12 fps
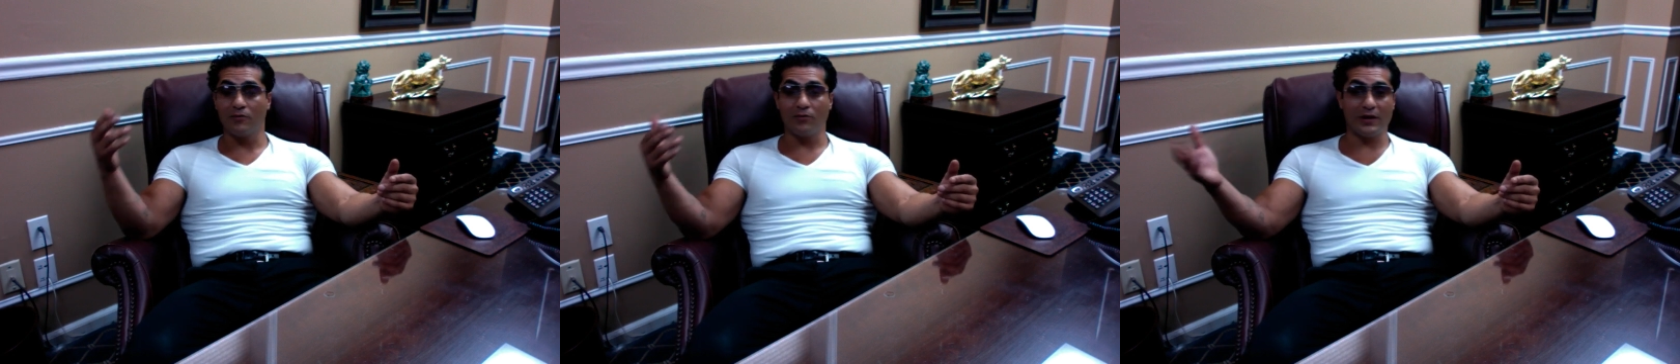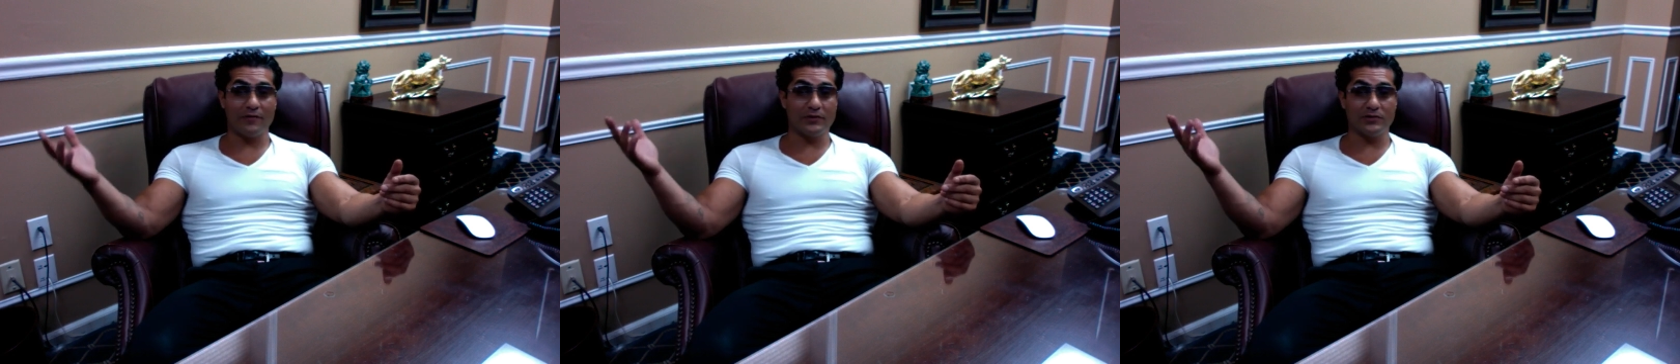
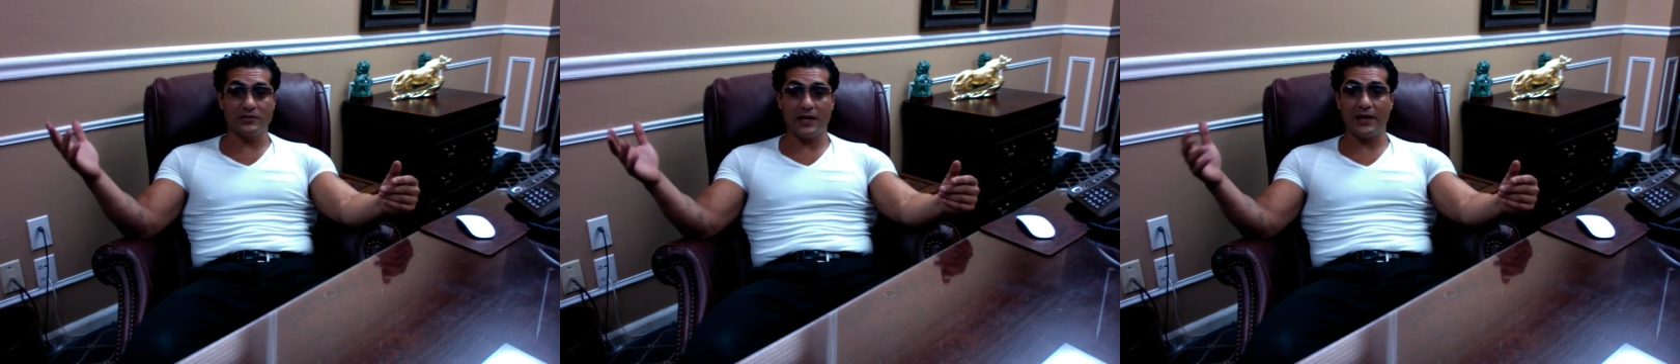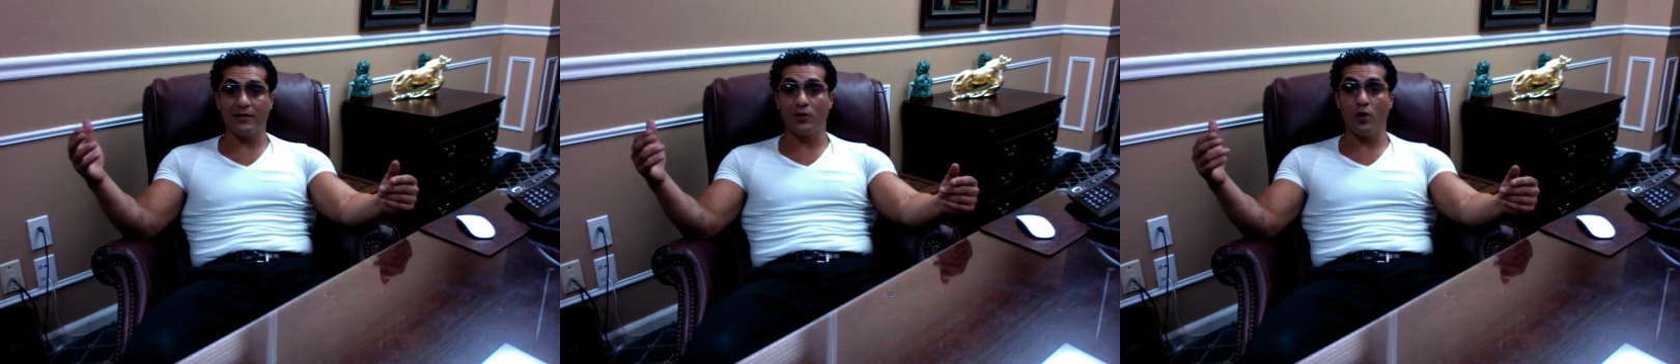Whatever you're
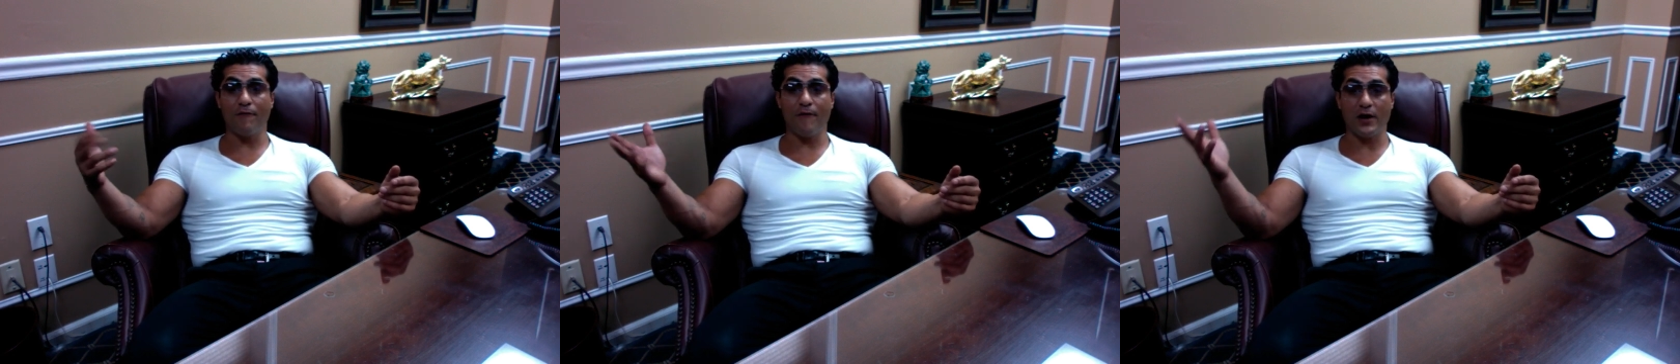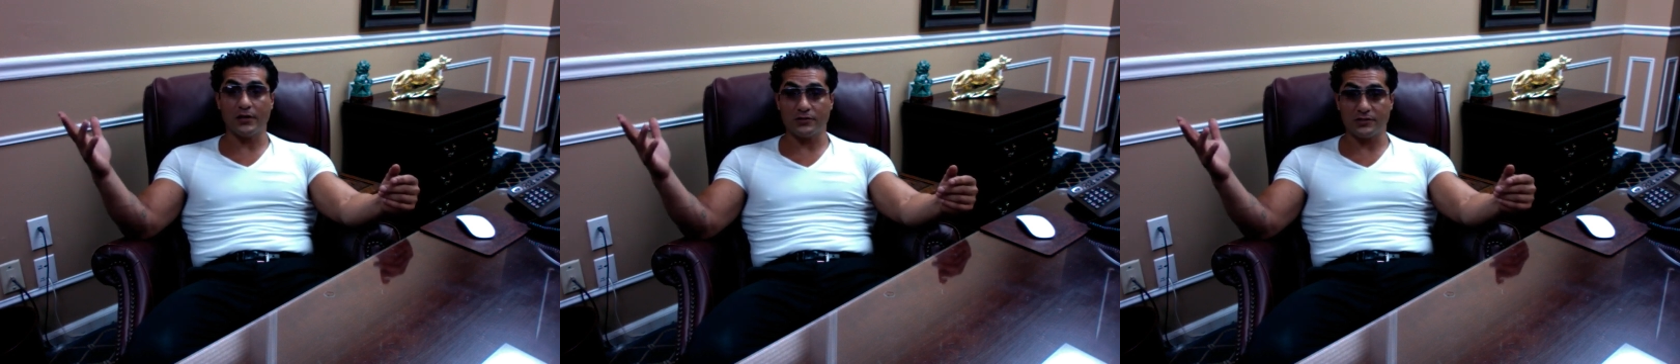saying, go
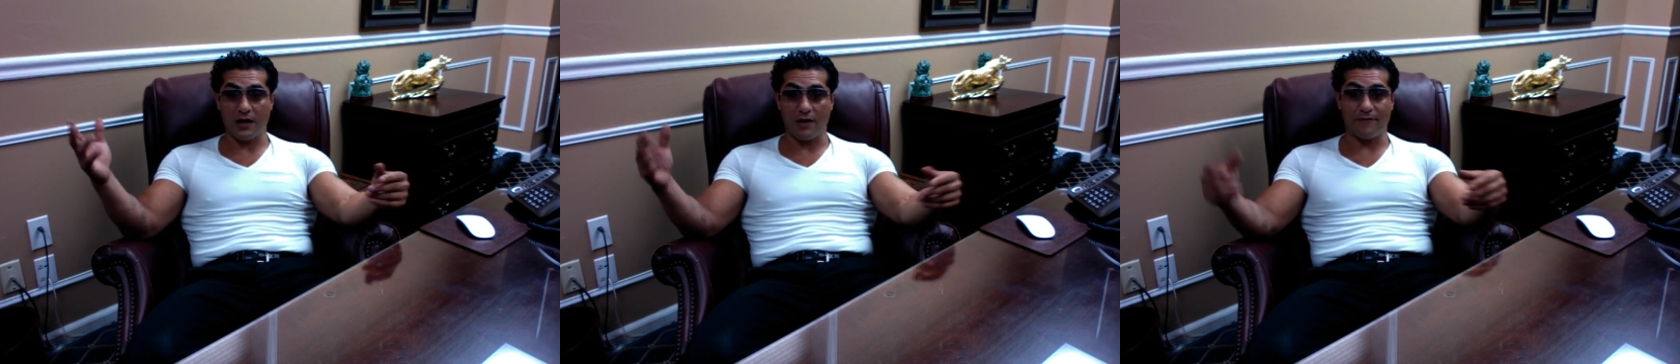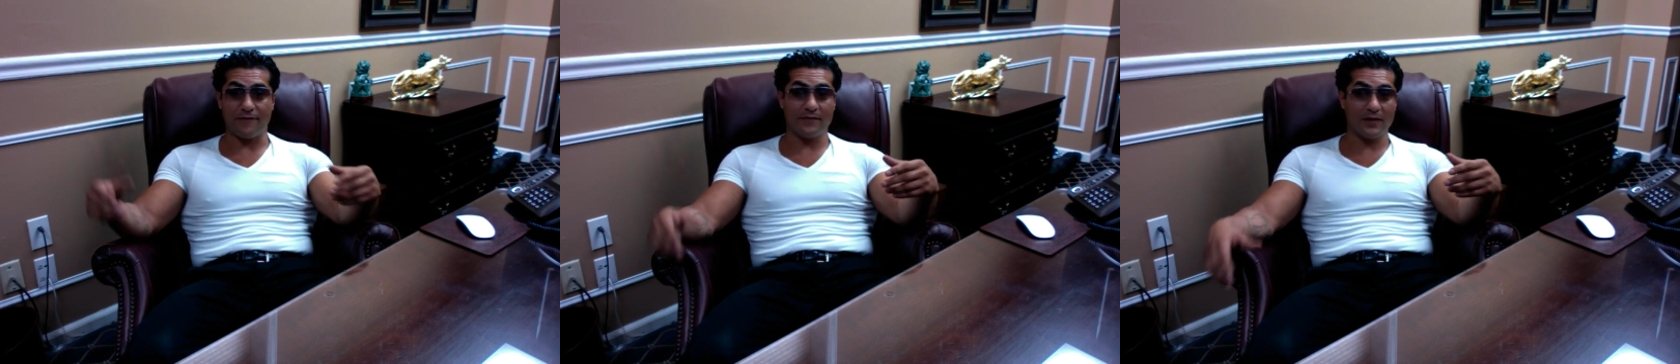fuck
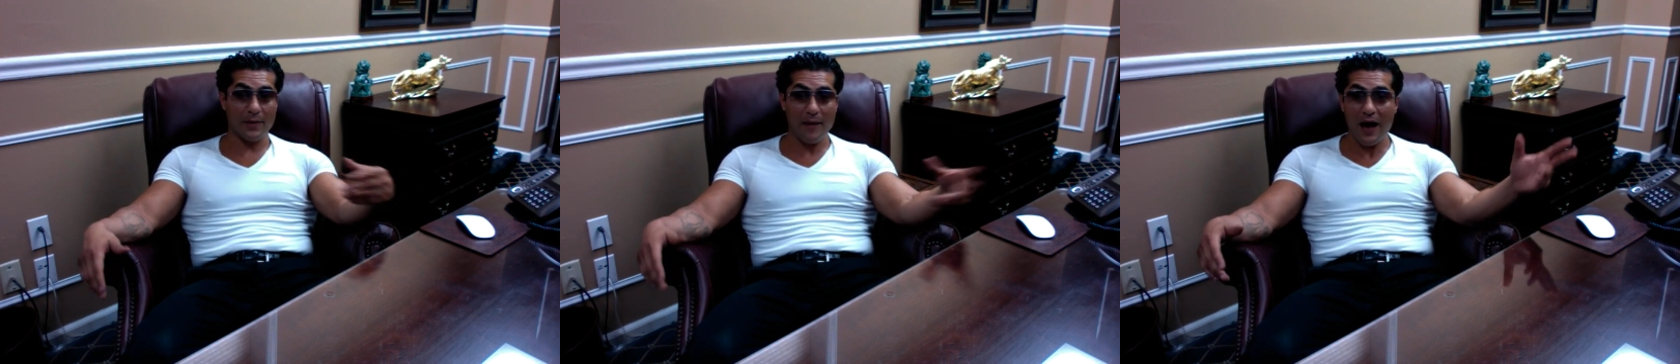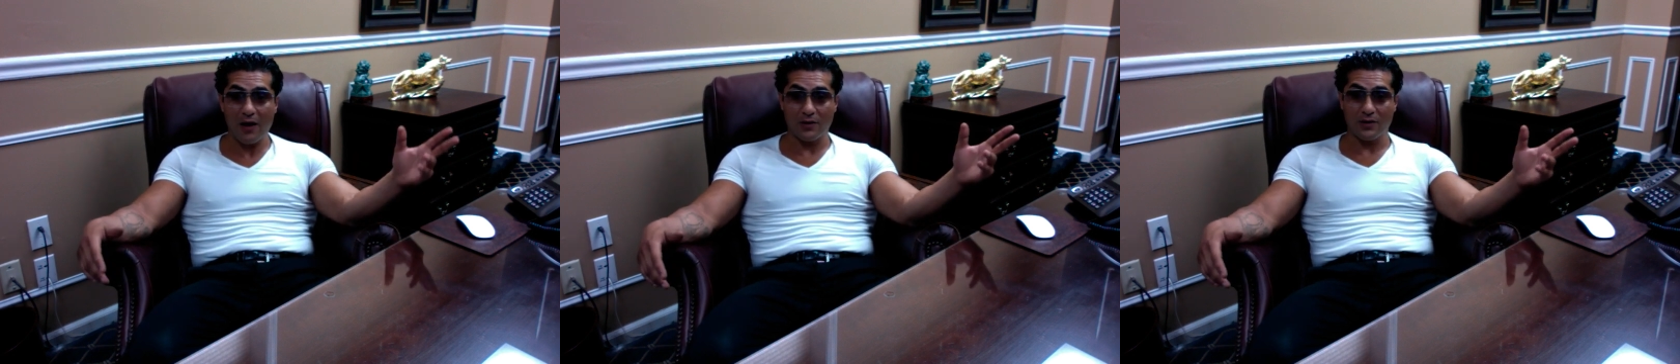yourself. I'm
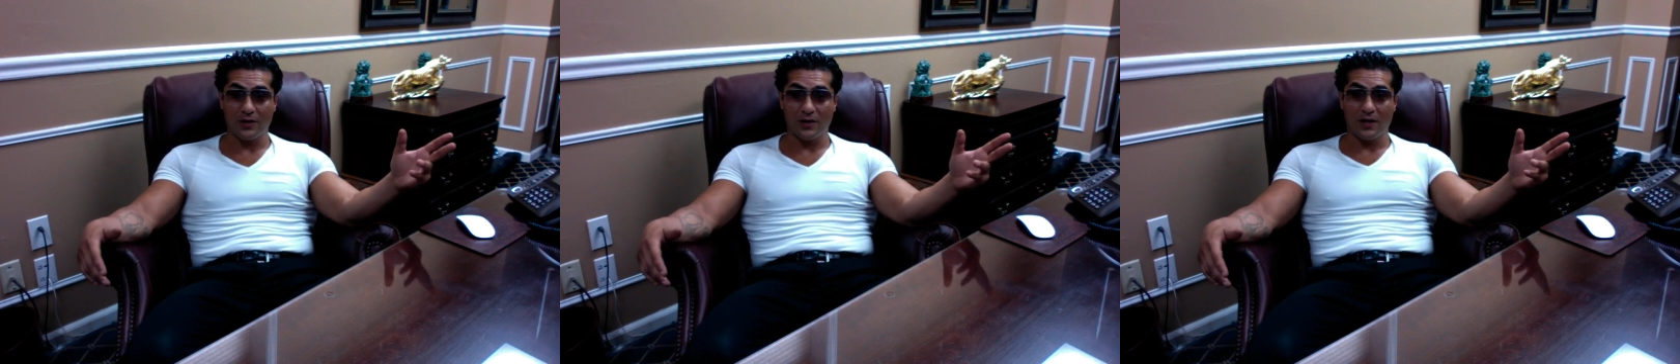out.